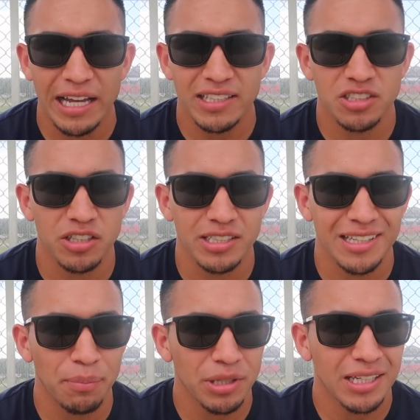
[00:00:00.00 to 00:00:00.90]
answer it is
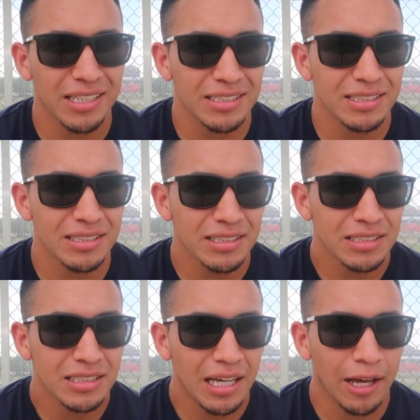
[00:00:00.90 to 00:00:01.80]
not because
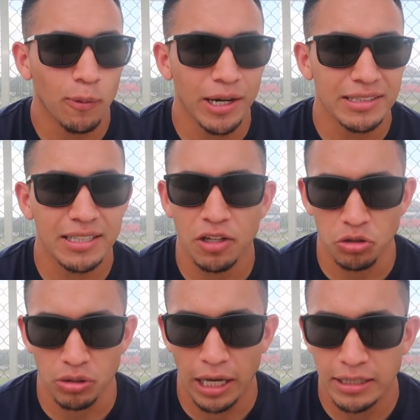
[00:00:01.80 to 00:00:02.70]
I don't want to tell
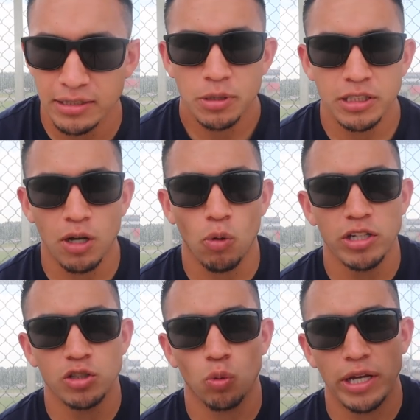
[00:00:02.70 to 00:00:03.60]
you guys, it's because I
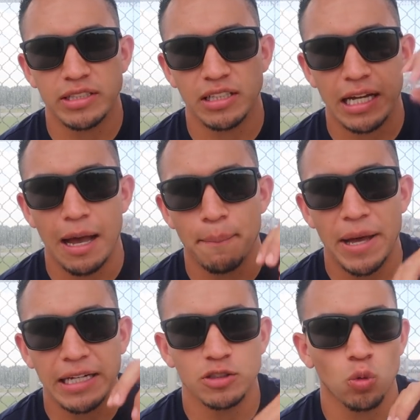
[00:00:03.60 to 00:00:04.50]
wanted to wait till I got
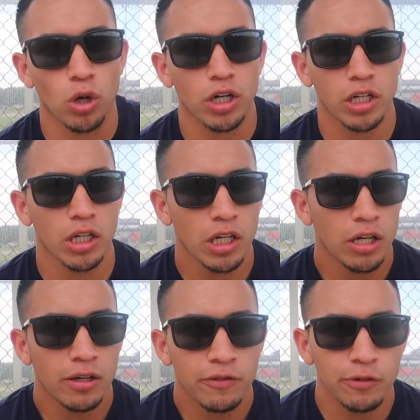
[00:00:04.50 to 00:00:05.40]
back to work
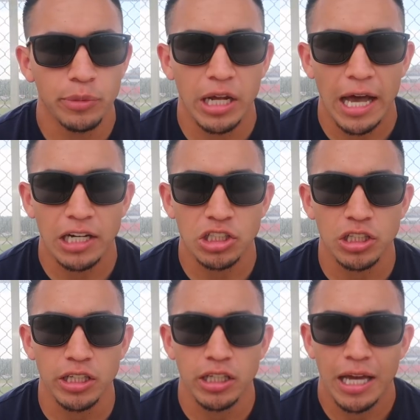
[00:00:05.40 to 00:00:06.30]
for me to
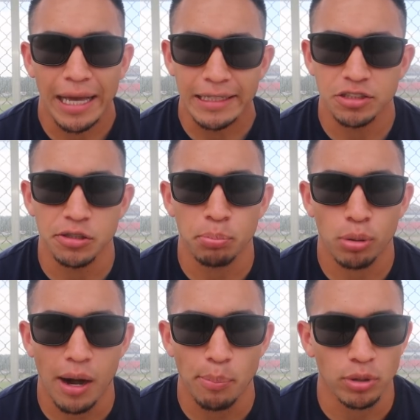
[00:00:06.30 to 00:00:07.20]
actually answer it
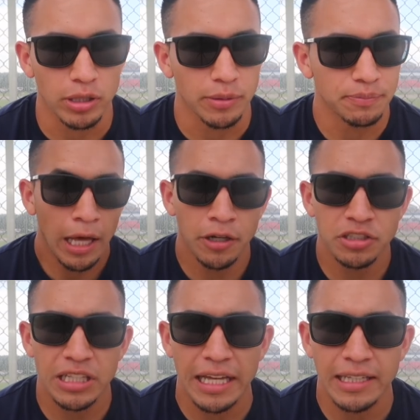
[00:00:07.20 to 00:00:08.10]
properly. I
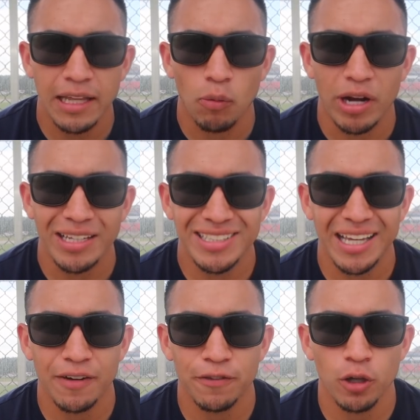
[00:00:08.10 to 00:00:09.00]
understand that when I
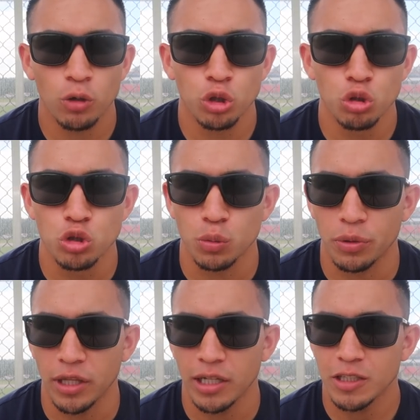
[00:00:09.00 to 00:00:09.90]
signed up for the whole YouTube
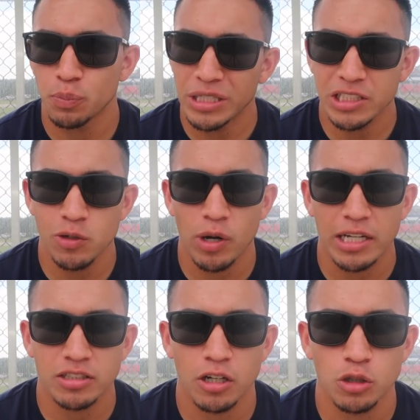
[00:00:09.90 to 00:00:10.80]
thing, especially when
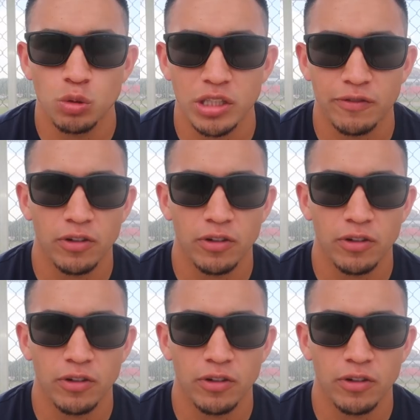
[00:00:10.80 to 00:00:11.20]
I started doing the